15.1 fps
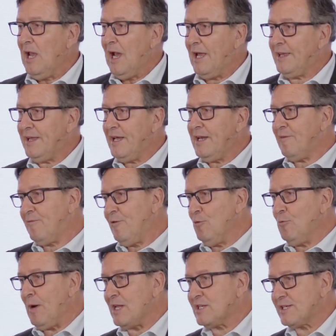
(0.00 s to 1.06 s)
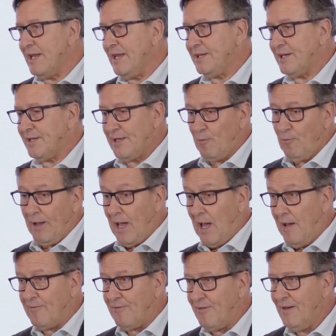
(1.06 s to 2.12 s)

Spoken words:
And then a few months later, then we have